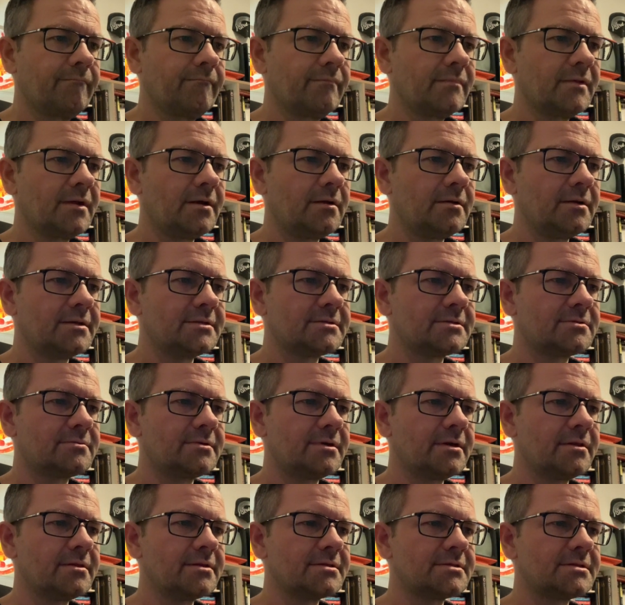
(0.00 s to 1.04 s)
Now let's
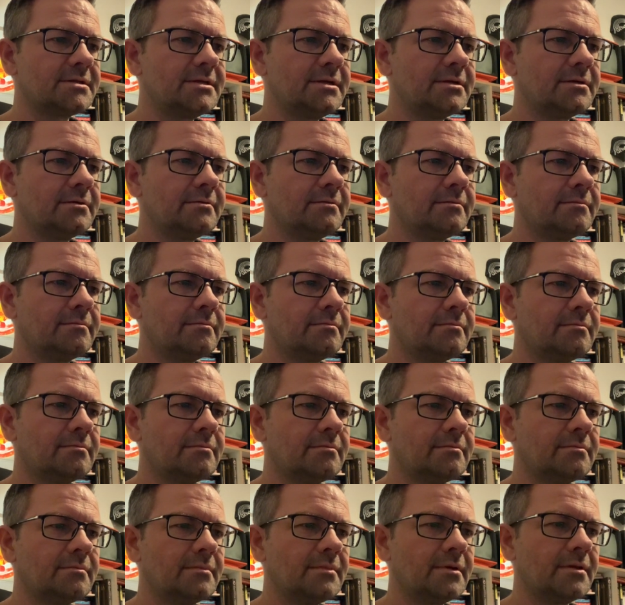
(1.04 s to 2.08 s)
try this here,
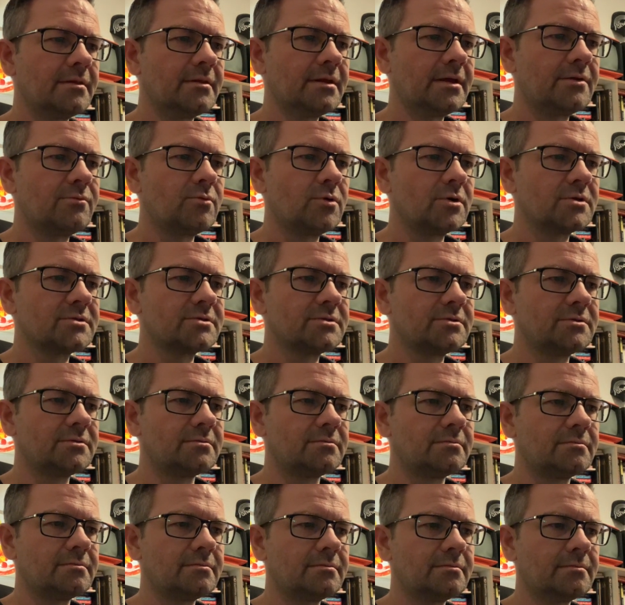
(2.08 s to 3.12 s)
and that works too.
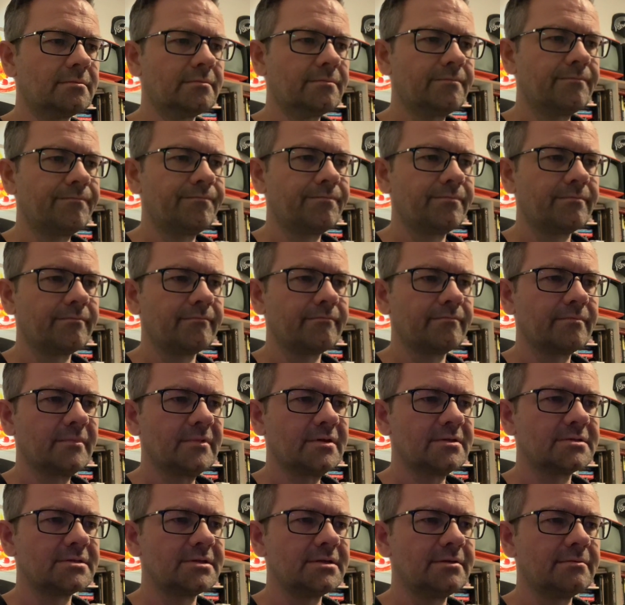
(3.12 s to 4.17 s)

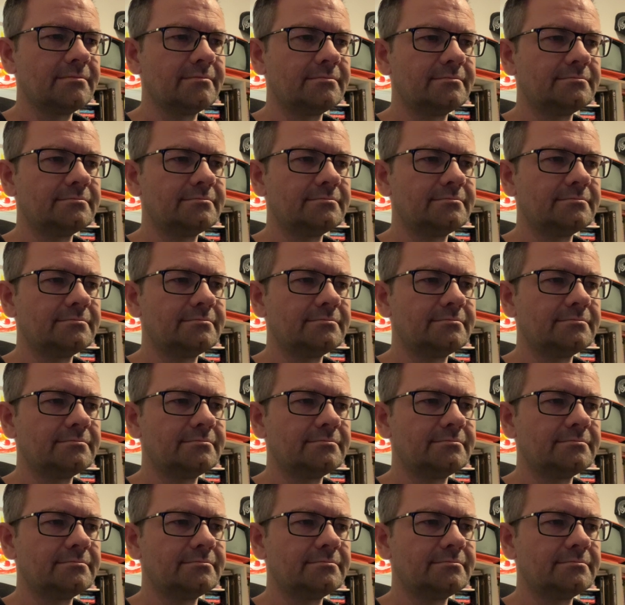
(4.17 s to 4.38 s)
See?